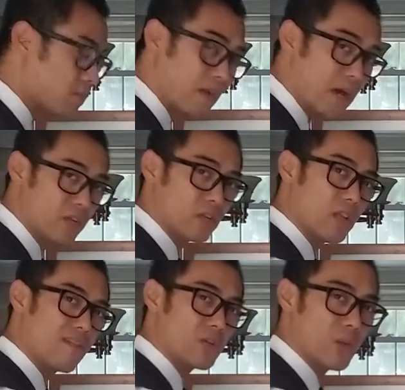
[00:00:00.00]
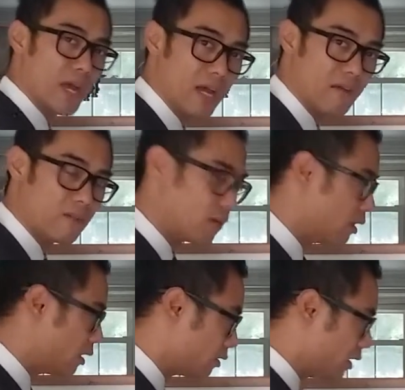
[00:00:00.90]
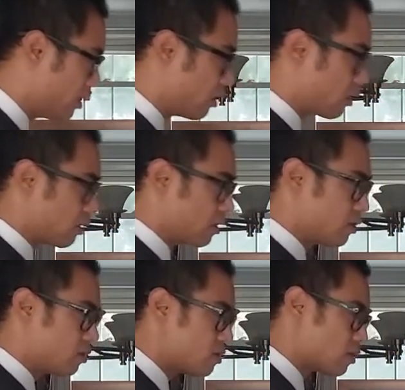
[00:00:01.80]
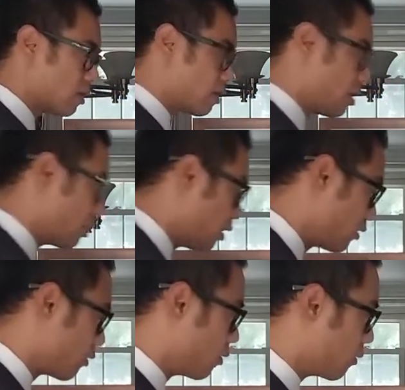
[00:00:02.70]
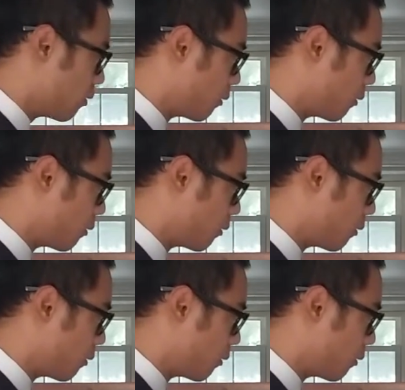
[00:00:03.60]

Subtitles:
the mind, you love what you have, then there's another